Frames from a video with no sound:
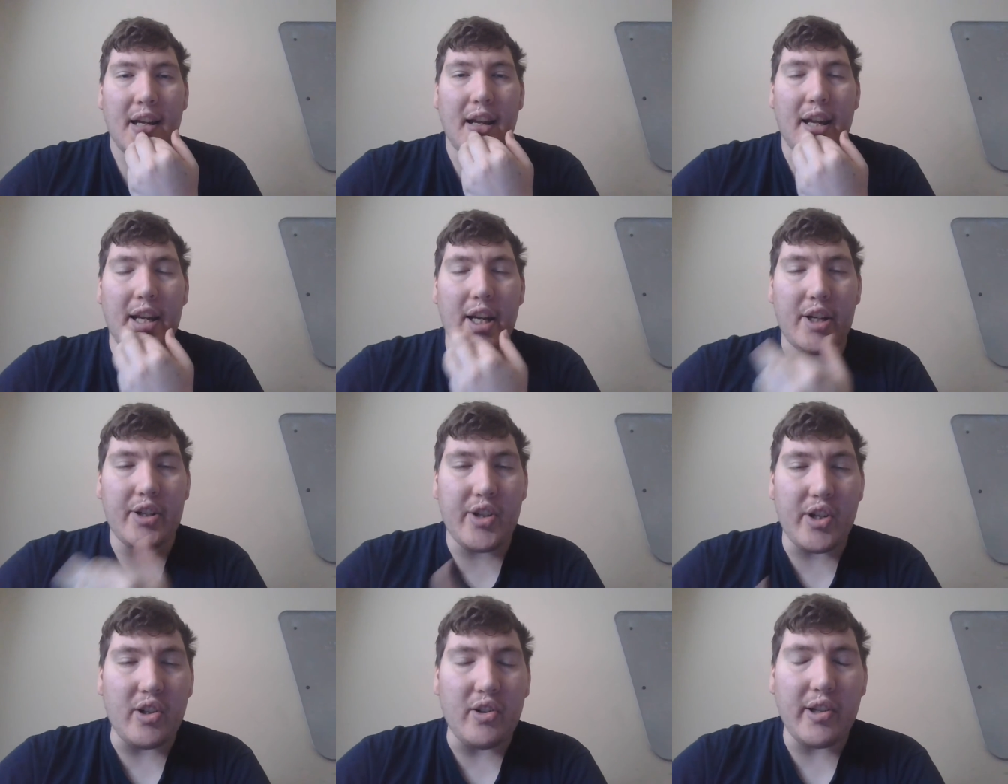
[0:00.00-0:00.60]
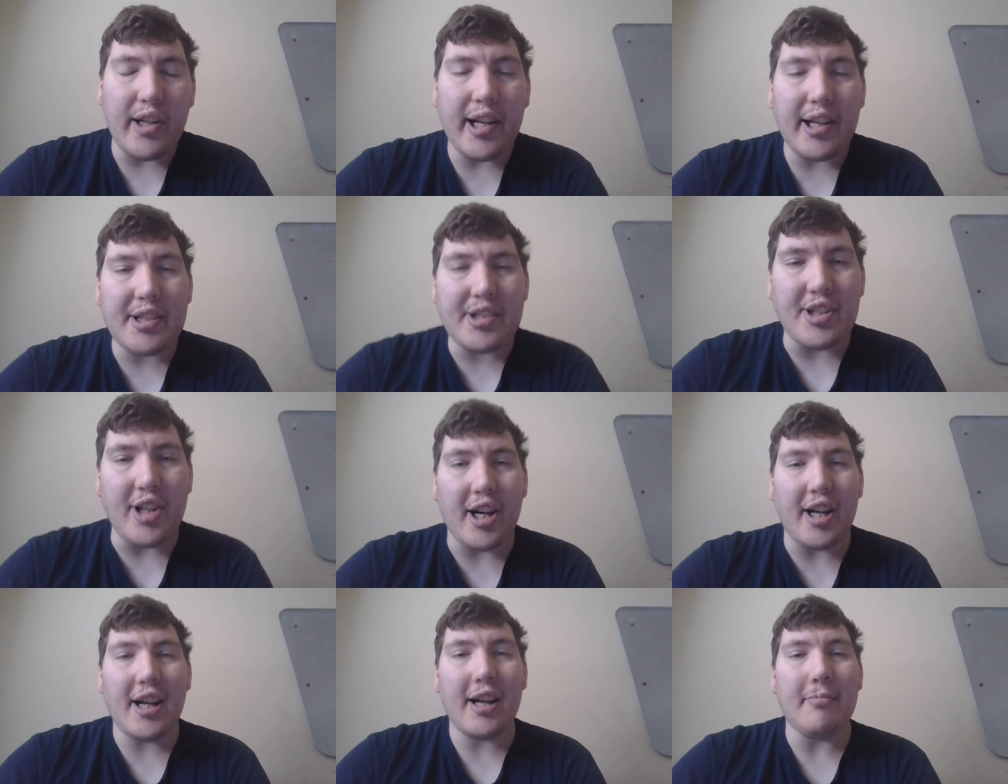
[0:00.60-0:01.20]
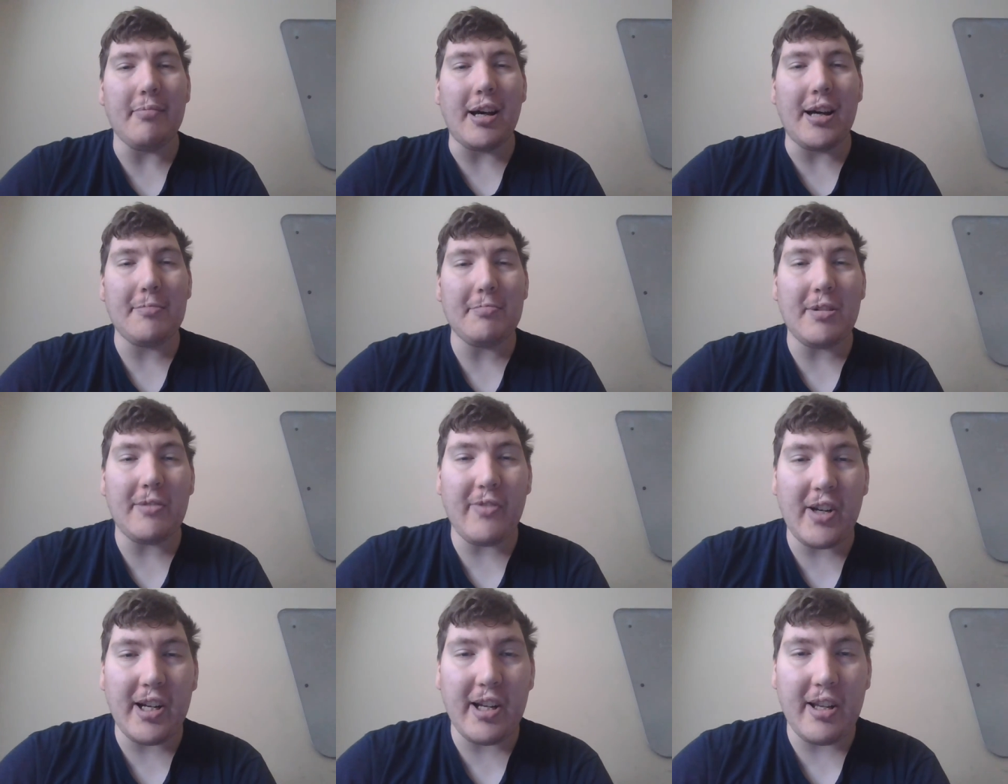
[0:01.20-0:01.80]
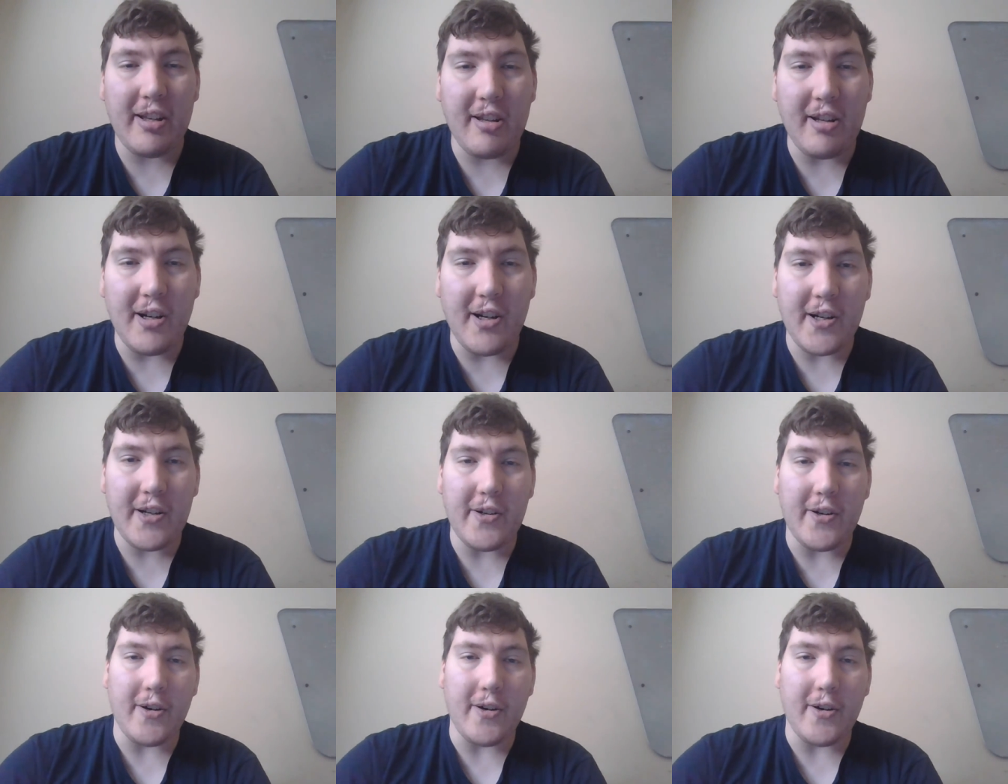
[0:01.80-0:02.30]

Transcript: And until next time, I'm Leviathan.